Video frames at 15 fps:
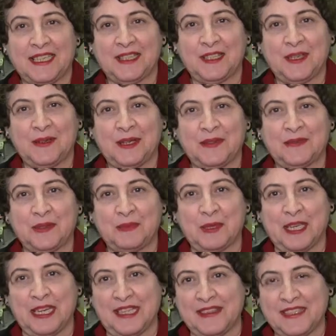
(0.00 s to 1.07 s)
Hello
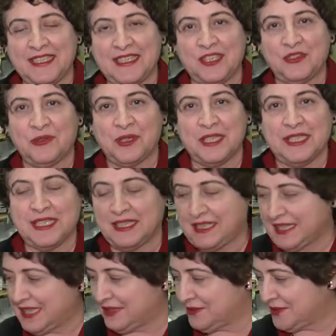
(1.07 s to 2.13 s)
everybody, this is Teresa
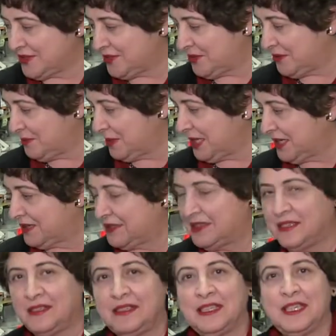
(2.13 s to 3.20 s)
at Luzerne
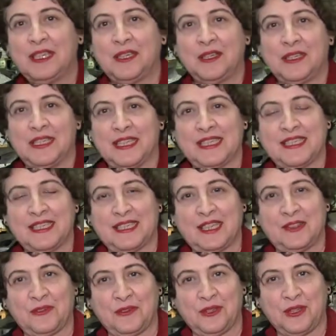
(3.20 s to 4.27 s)
Medical. It's
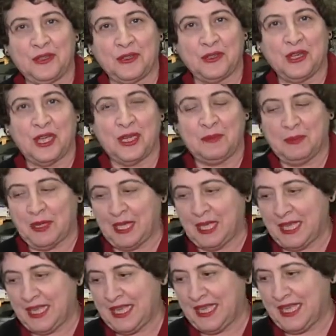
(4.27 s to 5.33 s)
another year gone
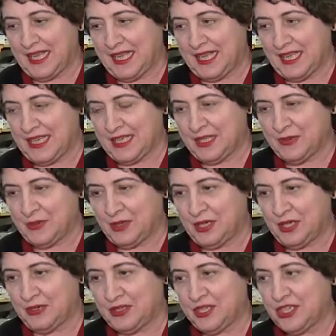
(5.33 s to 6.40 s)
by and we're
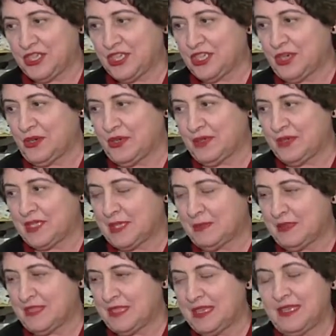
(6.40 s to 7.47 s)
here to show you
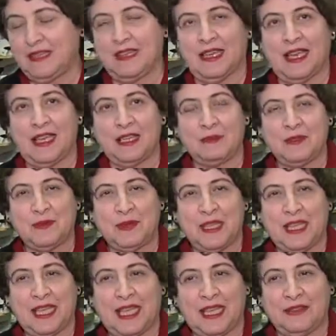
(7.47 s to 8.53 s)
some of the items
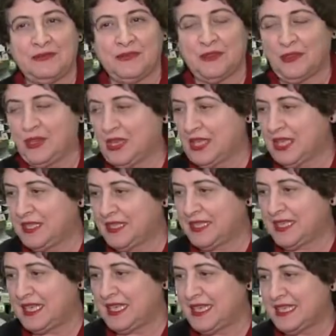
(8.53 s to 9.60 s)
we have for the
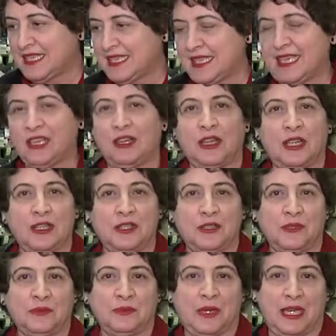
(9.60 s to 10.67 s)
holidays and all
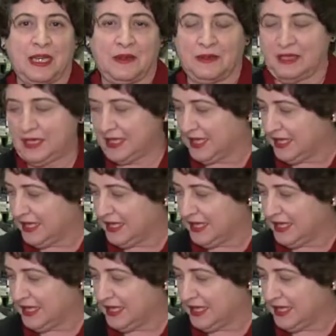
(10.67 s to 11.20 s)
year round.